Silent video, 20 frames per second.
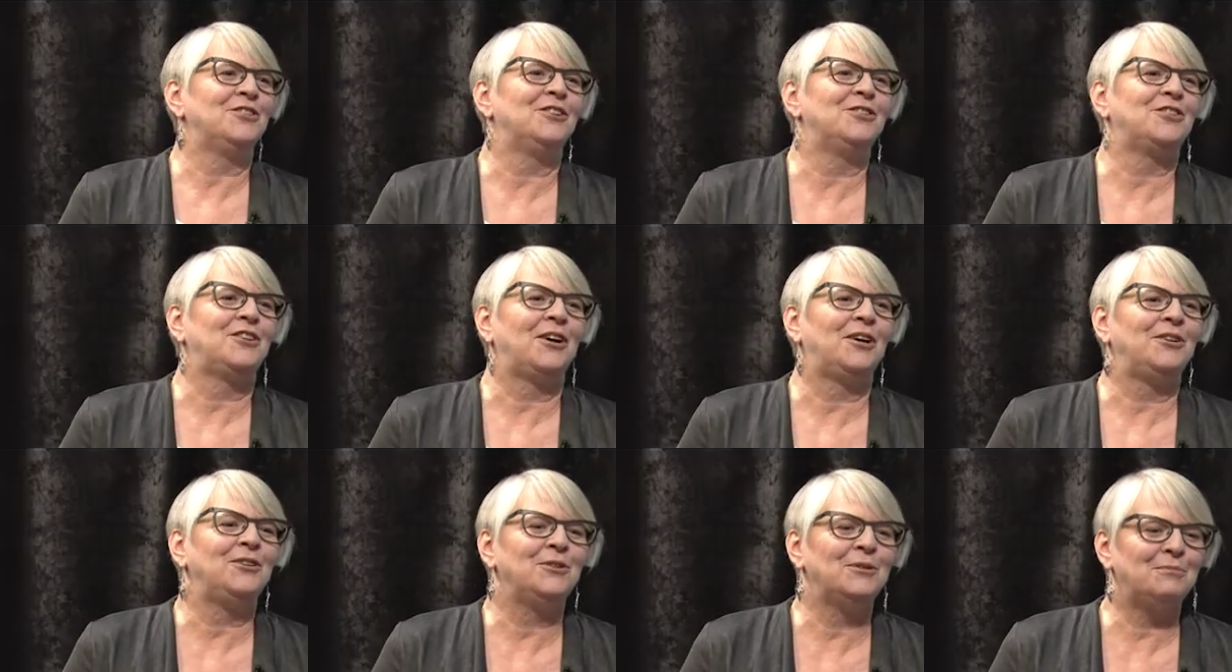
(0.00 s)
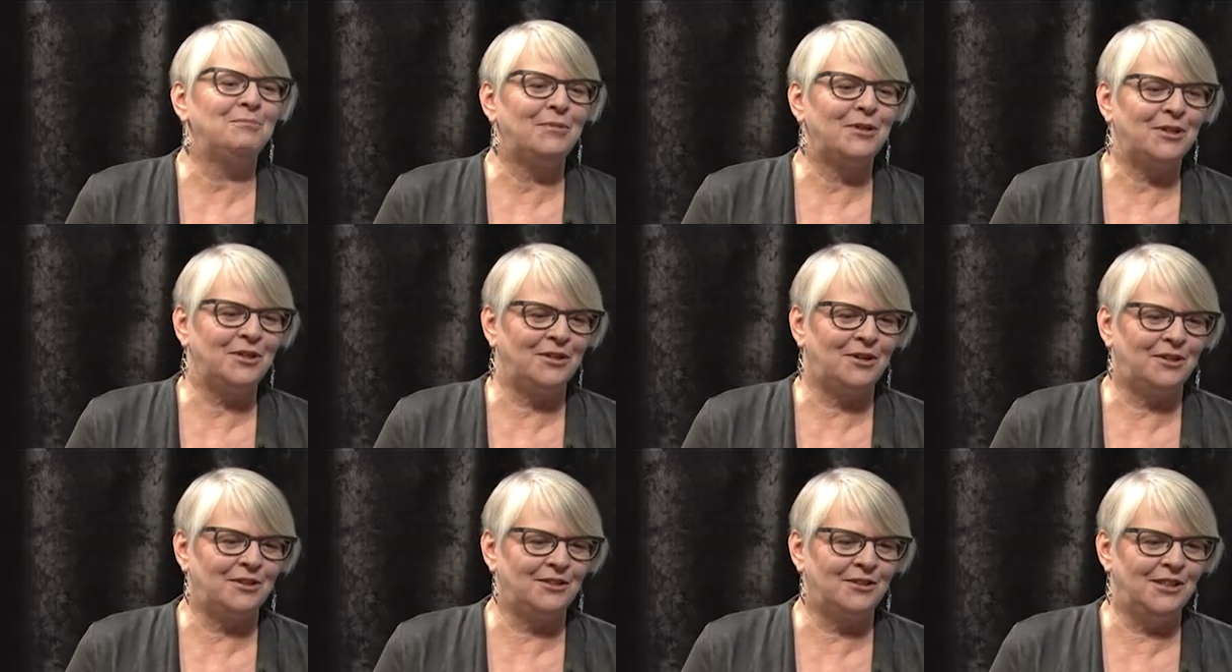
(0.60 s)
a childhood book
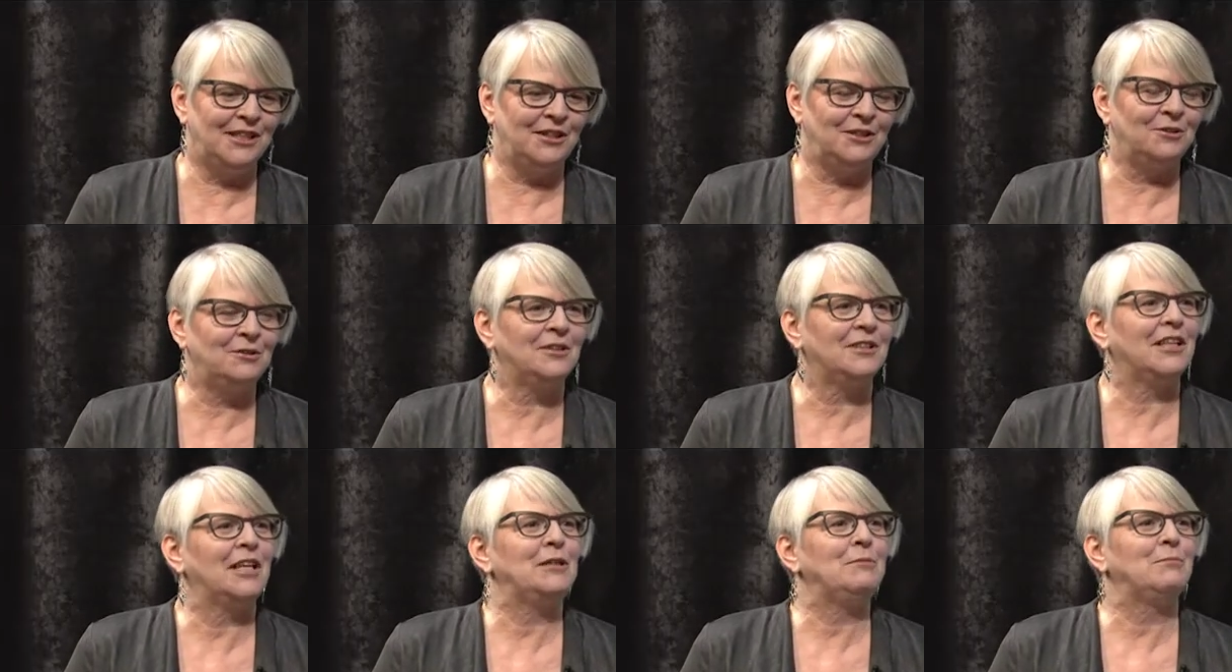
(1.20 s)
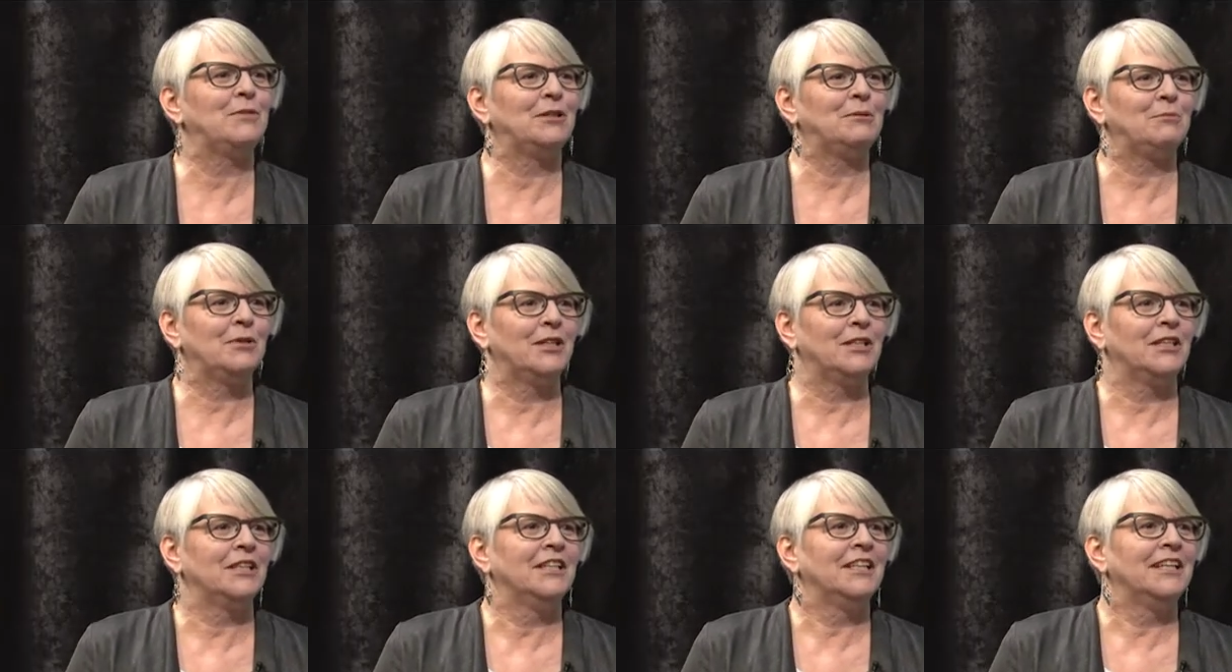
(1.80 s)
called Leo the Late Bloomer.